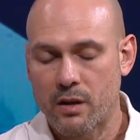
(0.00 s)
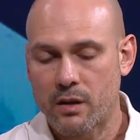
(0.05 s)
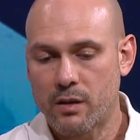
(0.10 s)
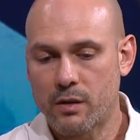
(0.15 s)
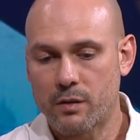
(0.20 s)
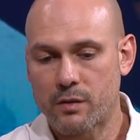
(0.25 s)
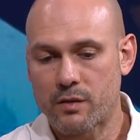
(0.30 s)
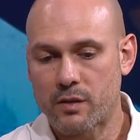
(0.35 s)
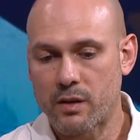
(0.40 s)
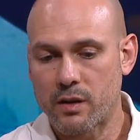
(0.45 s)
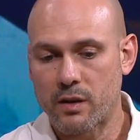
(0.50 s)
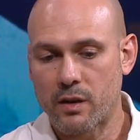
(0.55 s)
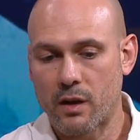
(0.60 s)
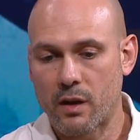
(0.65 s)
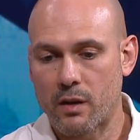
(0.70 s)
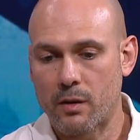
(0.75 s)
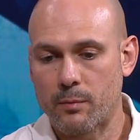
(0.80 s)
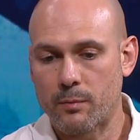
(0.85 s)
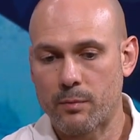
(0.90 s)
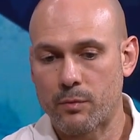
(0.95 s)
You see
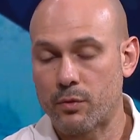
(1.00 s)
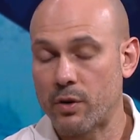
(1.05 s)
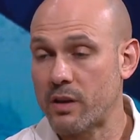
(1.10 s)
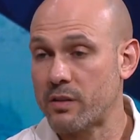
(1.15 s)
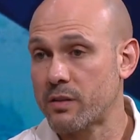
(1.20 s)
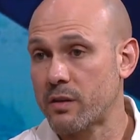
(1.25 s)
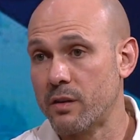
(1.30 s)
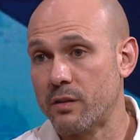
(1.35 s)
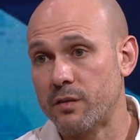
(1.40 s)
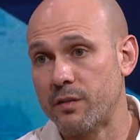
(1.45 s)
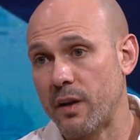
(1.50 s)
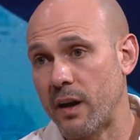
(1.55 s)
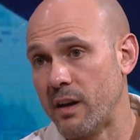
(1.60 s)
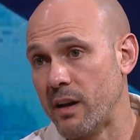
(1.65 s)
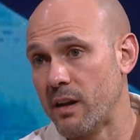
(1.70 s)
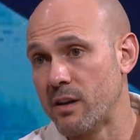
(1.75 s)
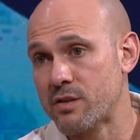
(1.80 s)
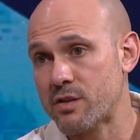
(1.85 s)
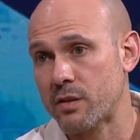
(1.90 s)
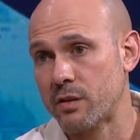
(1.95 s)
risk of
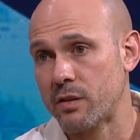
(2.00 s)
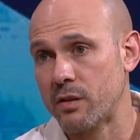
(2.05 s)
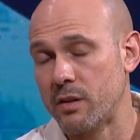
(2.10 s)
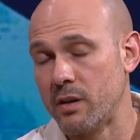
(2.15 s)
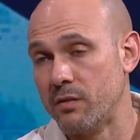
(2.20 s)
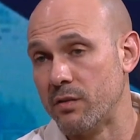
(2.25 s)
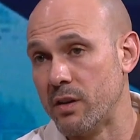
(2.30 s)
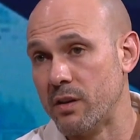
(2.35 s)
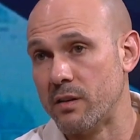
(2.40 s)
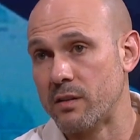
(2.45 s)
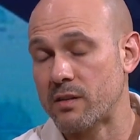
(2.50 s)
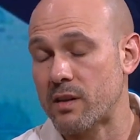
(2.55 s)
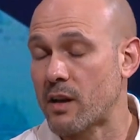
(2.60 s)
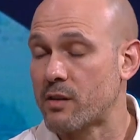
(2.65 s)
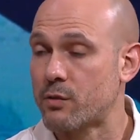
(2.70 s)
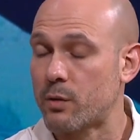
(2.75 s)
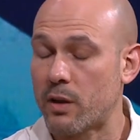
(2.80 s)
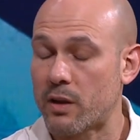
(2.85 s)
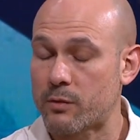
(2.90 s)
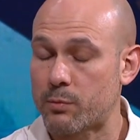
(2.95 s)
financial and even
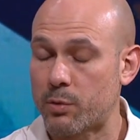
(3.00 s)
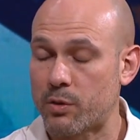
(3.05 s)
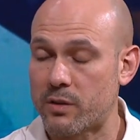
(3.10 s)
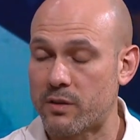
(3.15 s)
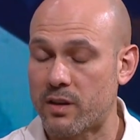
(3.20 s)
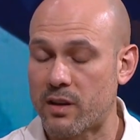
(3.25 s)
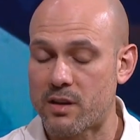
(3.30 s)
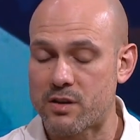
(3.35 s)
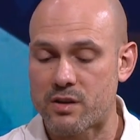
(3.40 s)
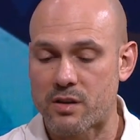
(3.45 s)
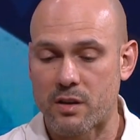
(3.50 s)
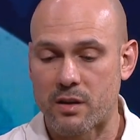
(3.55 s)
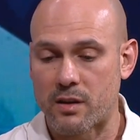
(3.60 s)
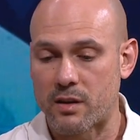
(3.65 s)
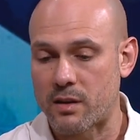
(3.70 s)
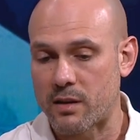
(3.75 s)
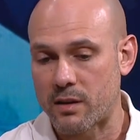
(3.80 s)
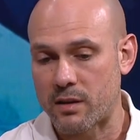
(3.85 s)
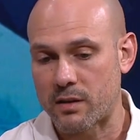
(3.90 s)
sexual exploitation.